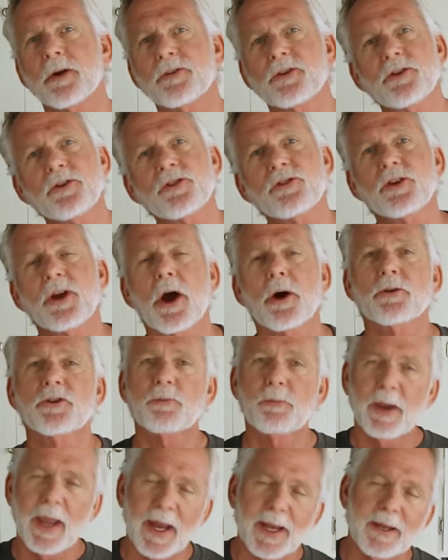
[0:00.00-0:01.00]
you usually go
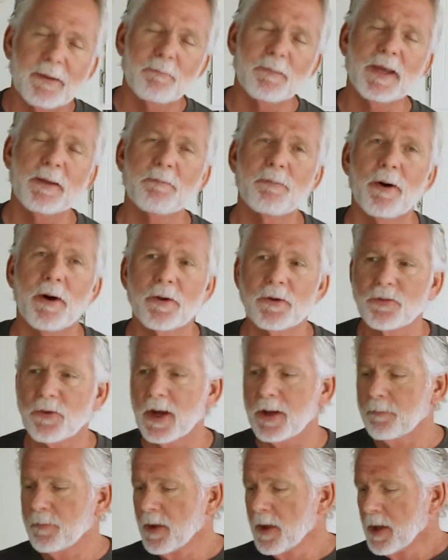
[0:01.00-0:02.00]
spaghetti meatballs,
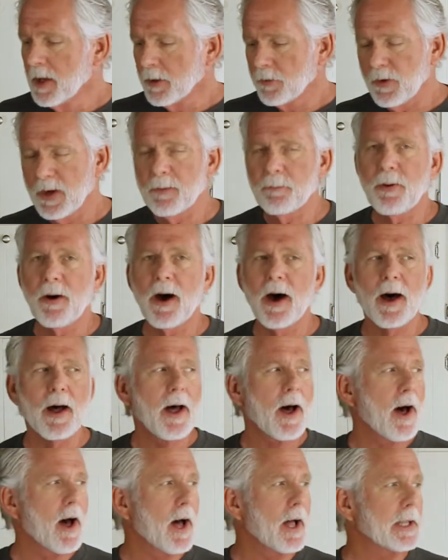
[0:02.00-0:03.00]
right?
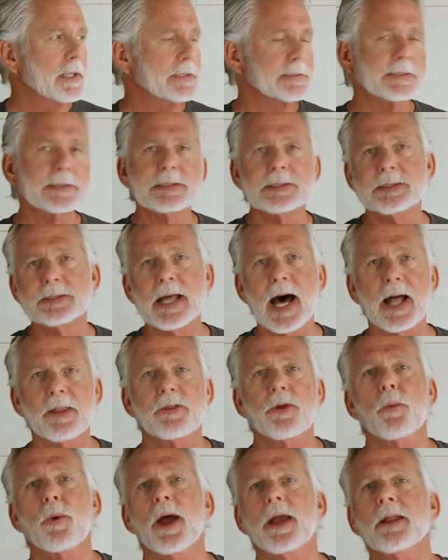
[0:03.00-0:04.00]
Grandpa, not
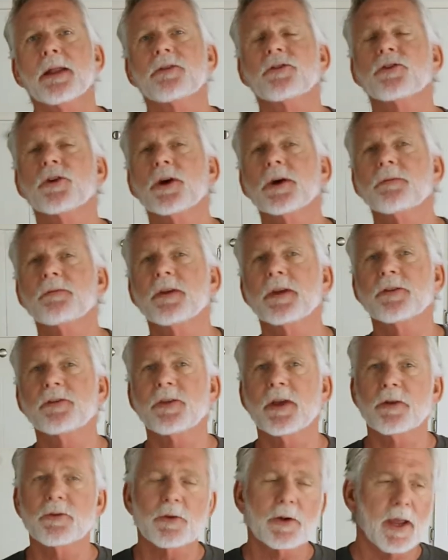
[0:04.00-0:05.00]
the way to serve these
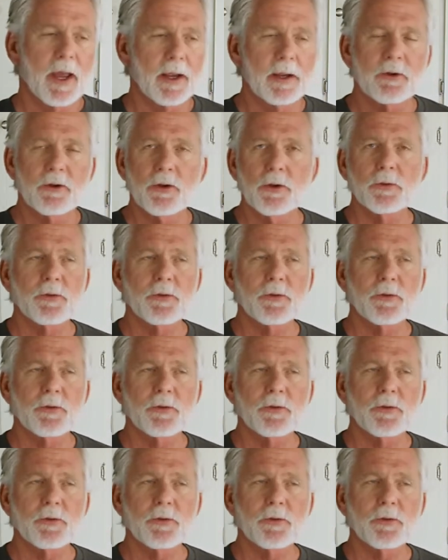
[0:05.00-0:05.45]
things, okay? Two